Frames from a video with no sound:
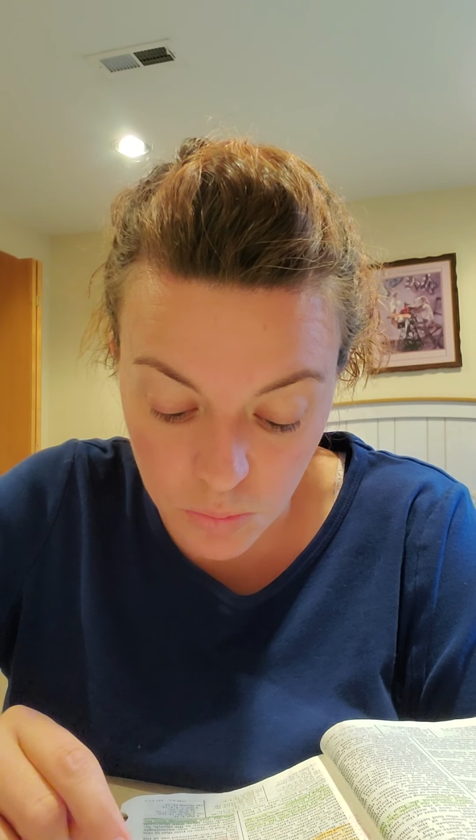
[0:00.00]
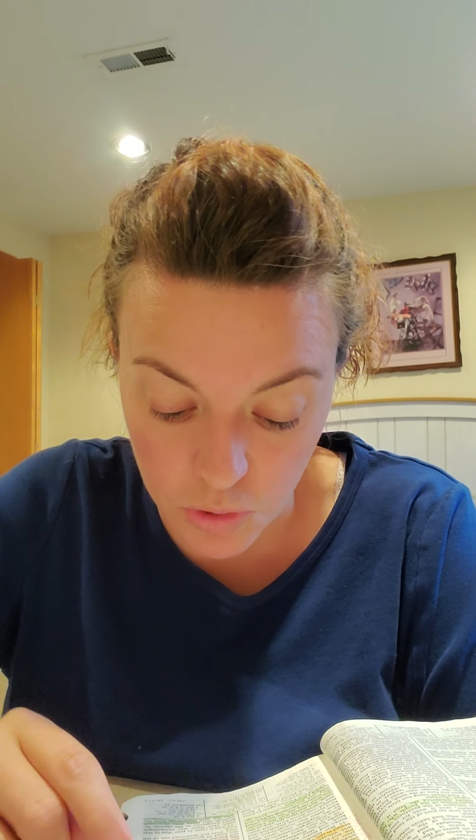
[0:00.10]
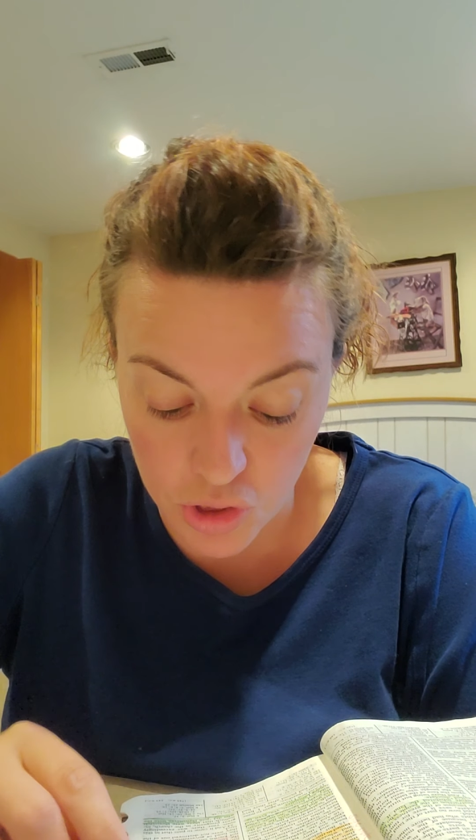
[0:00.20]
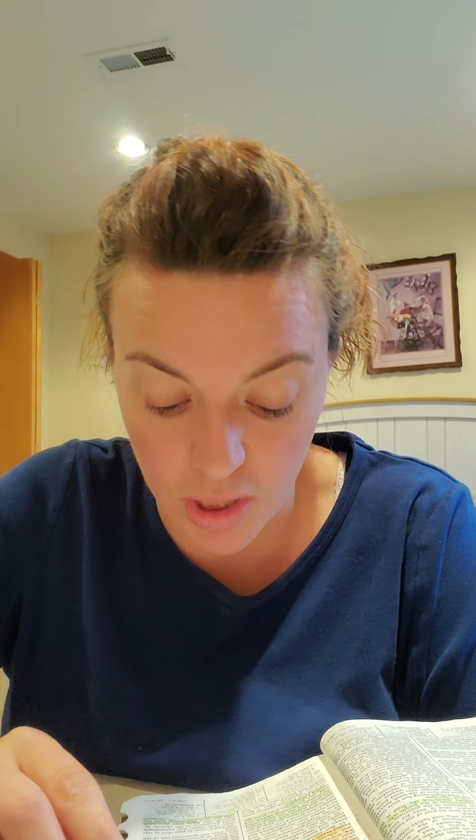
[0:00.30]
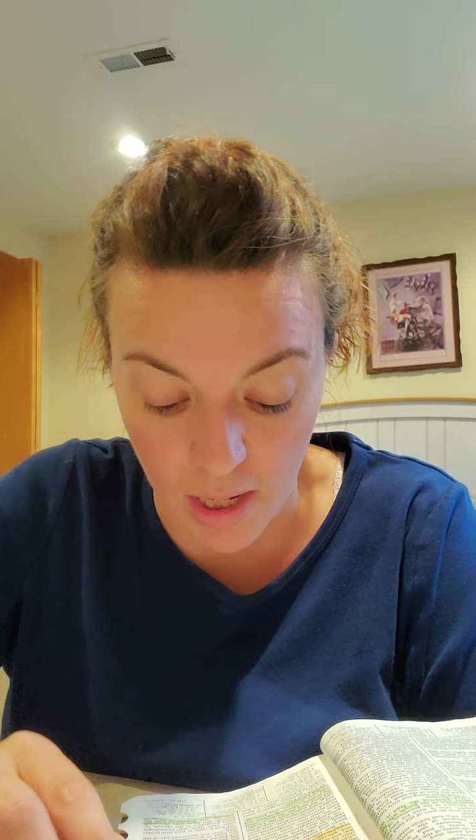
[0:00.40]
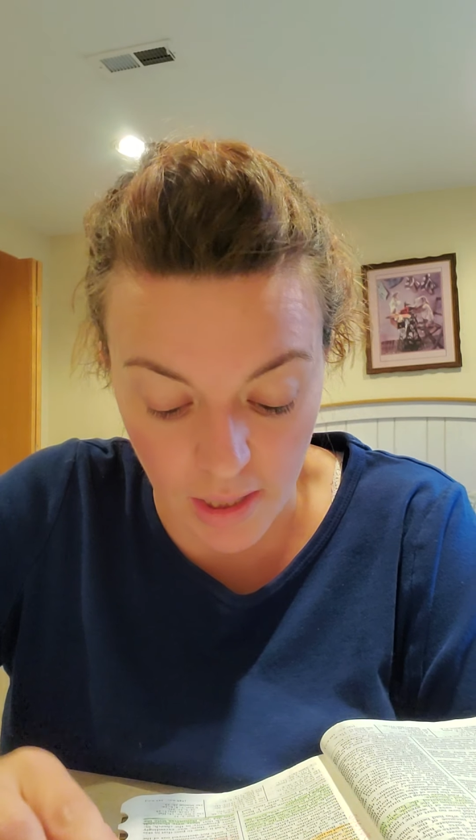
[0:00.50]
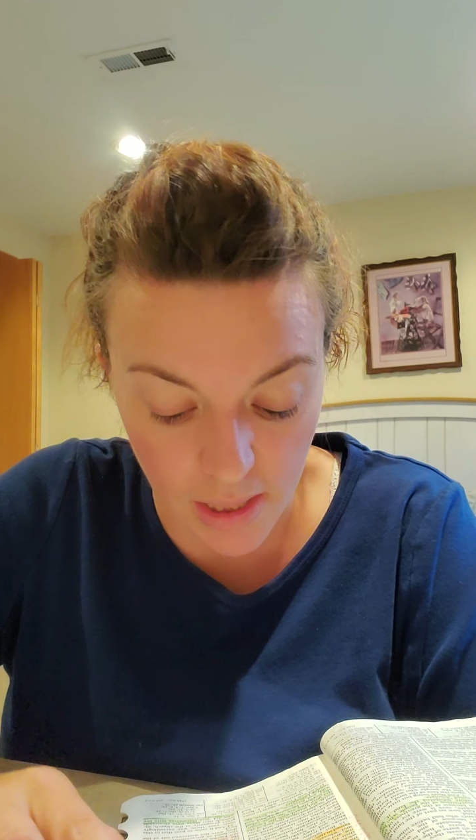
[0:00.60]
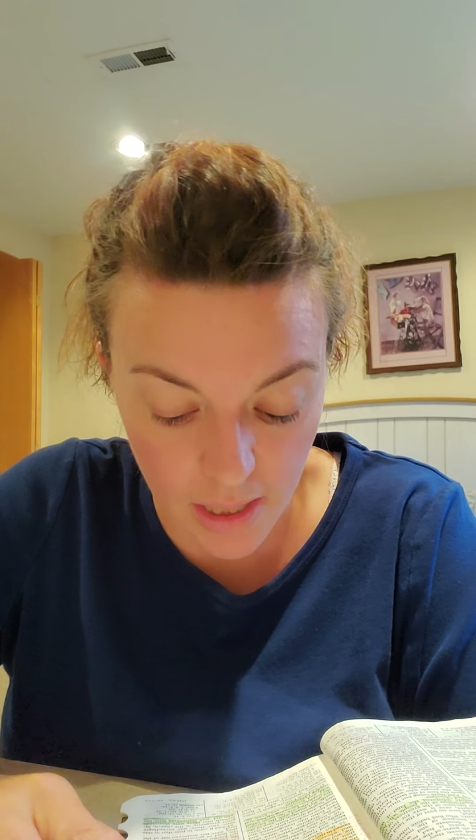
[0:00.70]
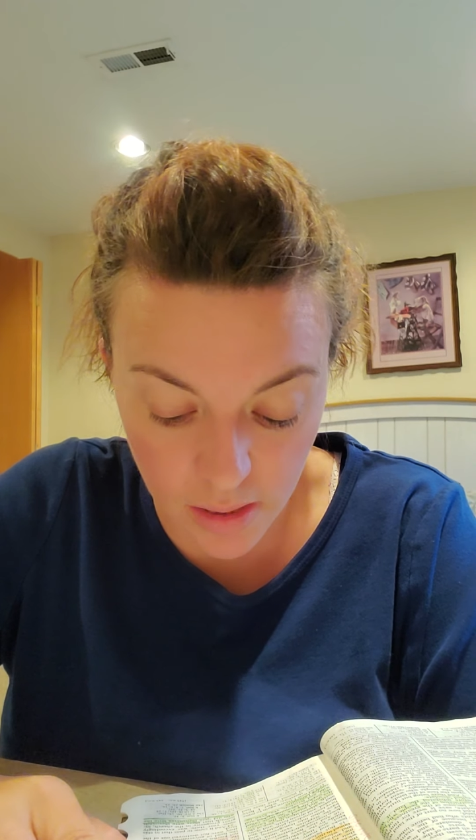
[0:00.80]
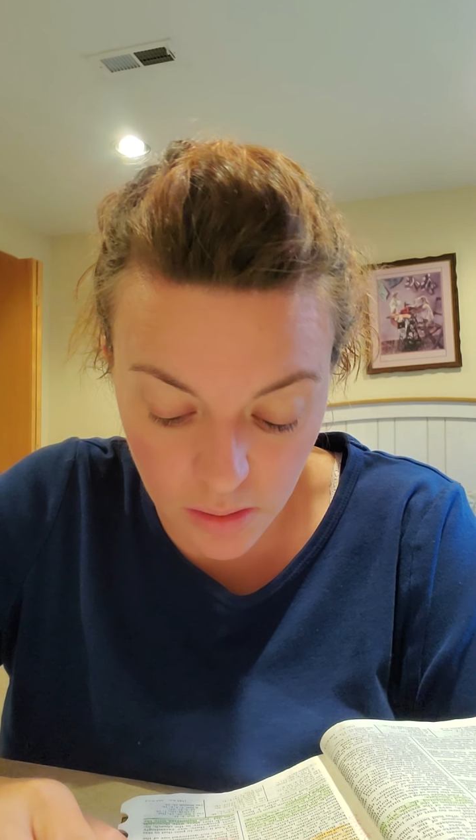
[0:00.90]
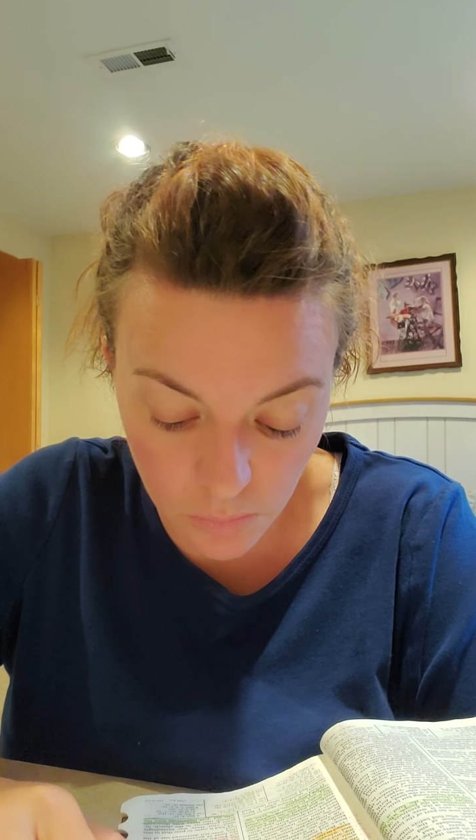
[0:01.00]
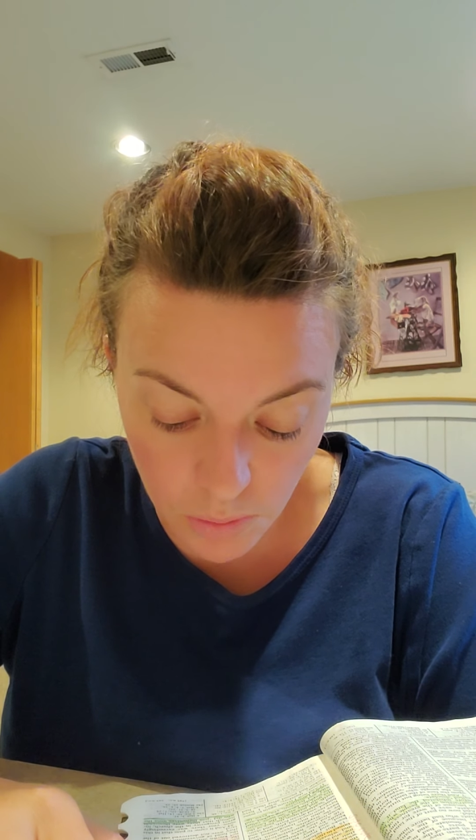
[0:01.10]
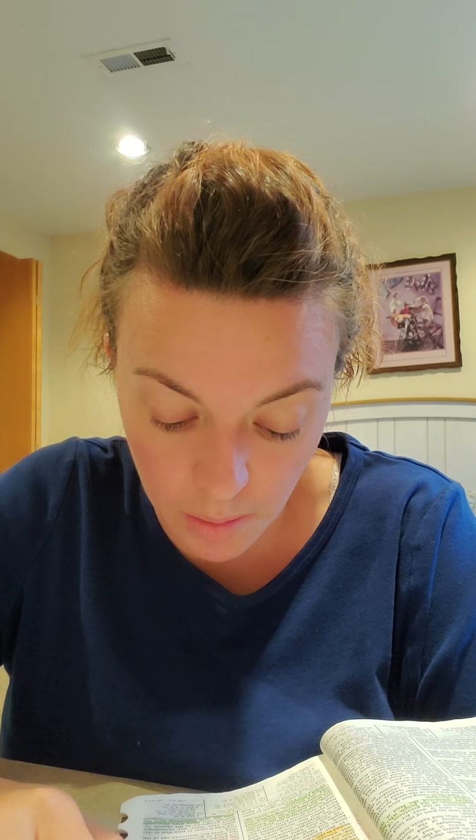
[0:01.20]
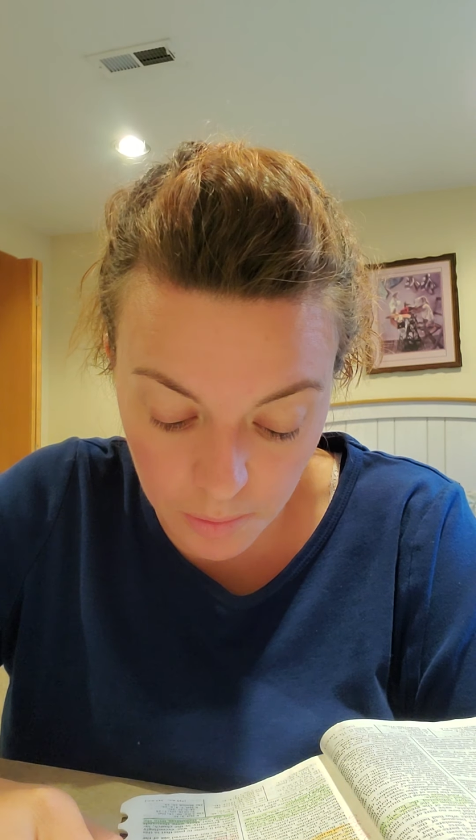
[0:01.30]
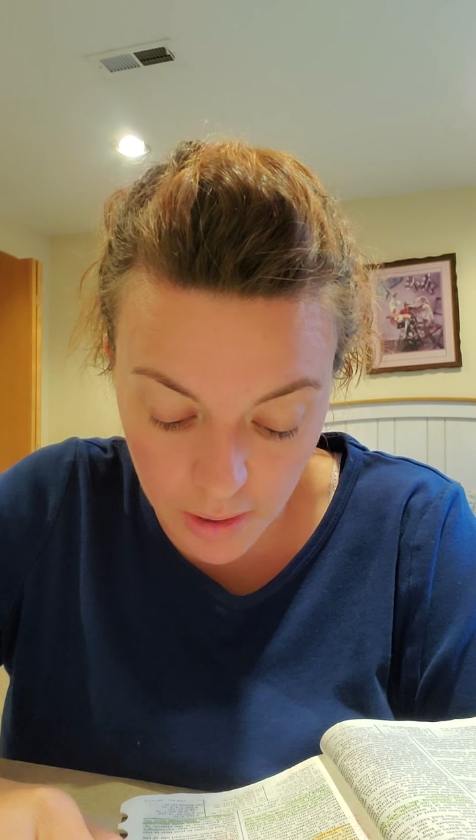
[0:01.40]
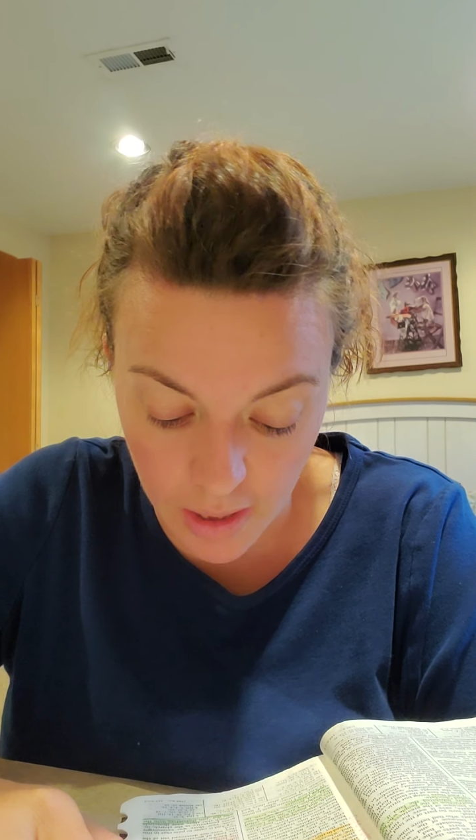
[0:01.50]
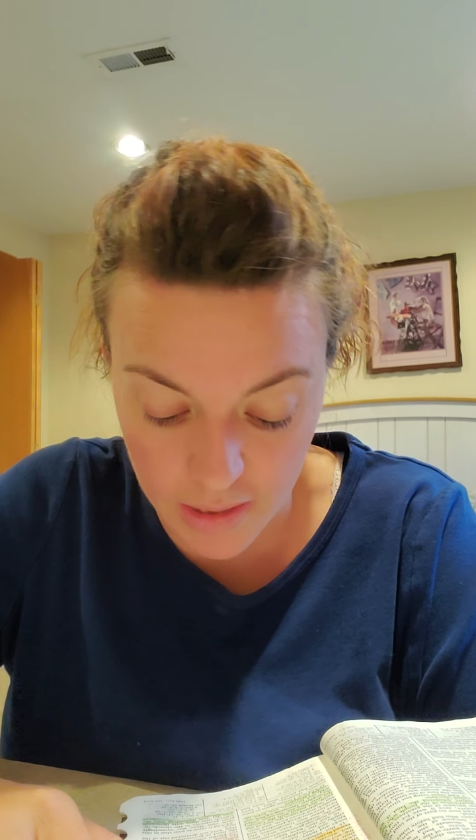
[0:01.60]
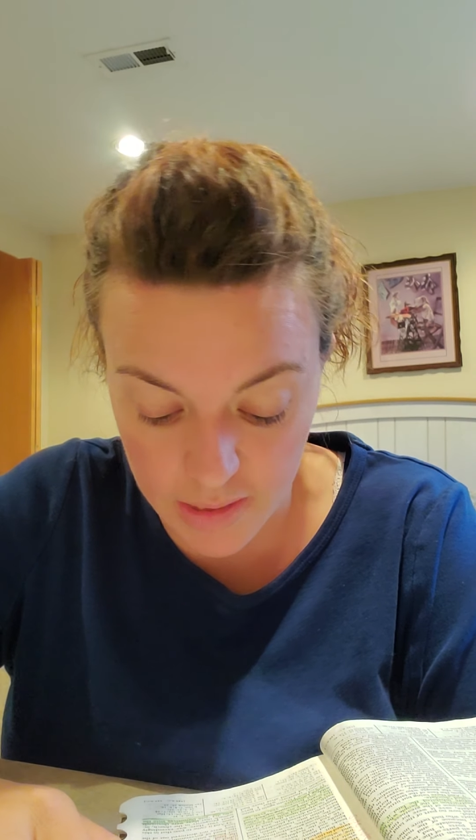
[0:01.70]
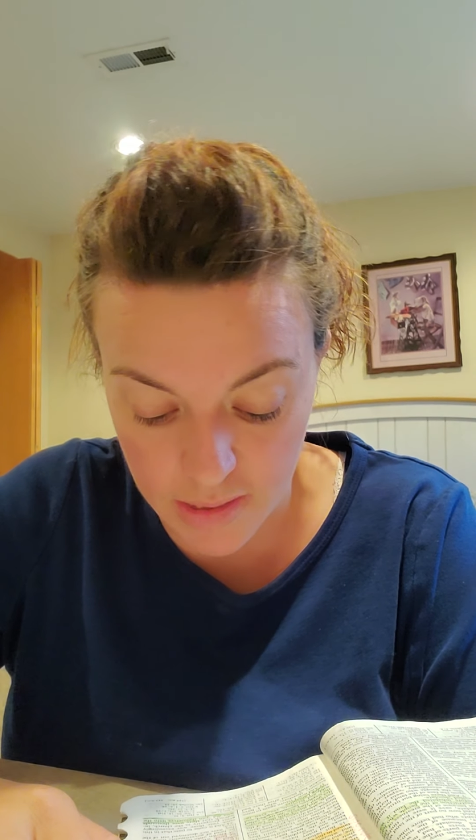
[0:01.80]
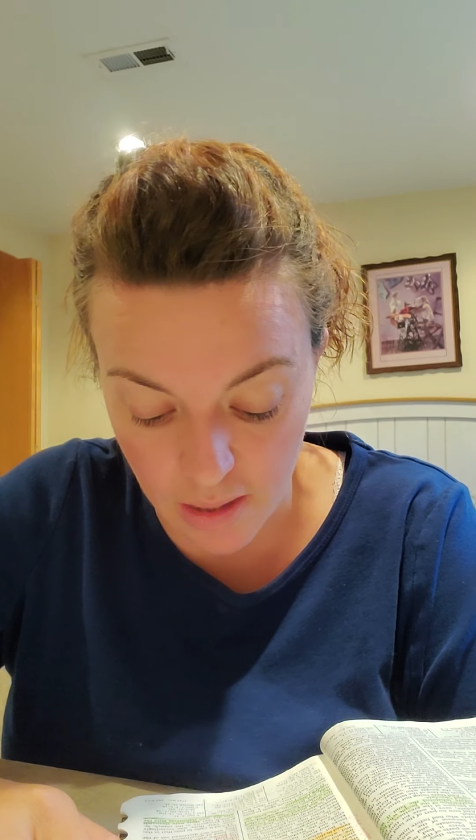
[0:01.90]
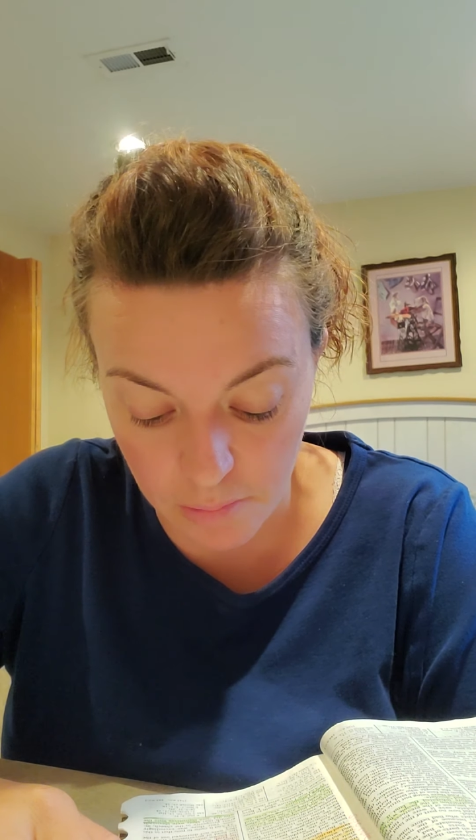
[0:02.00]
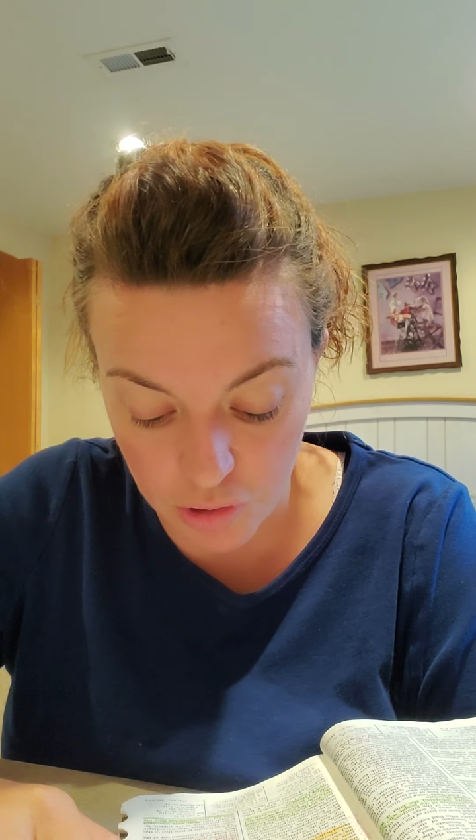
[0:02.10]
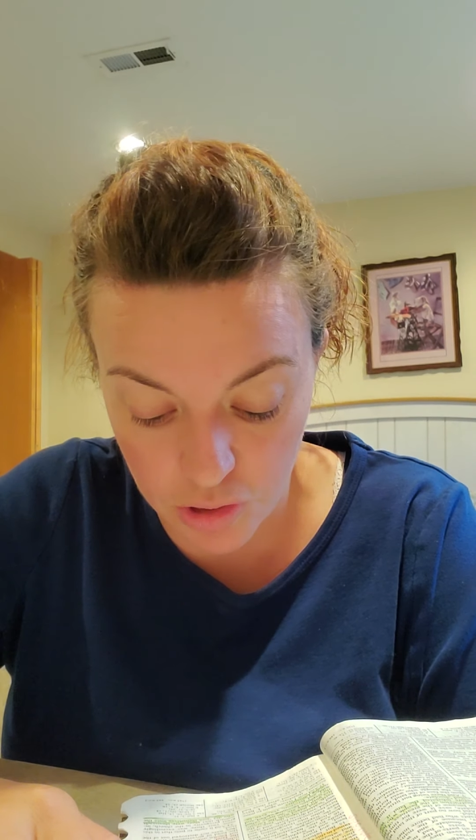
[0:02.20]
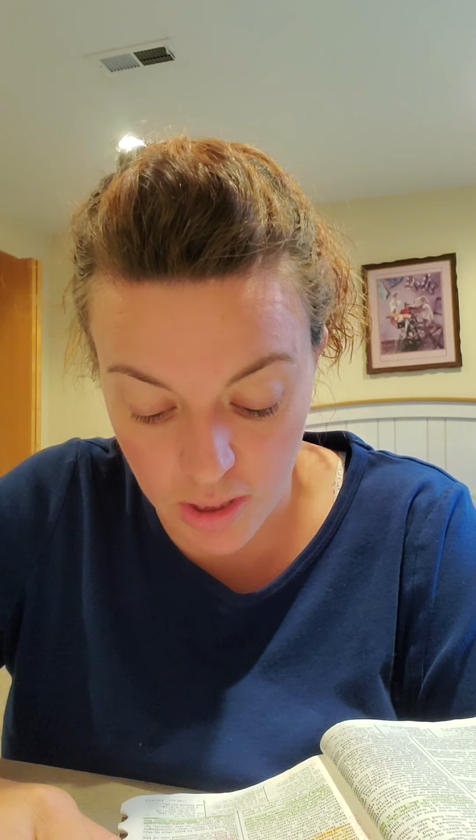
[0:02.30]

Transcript: which Gadiant and the robber had established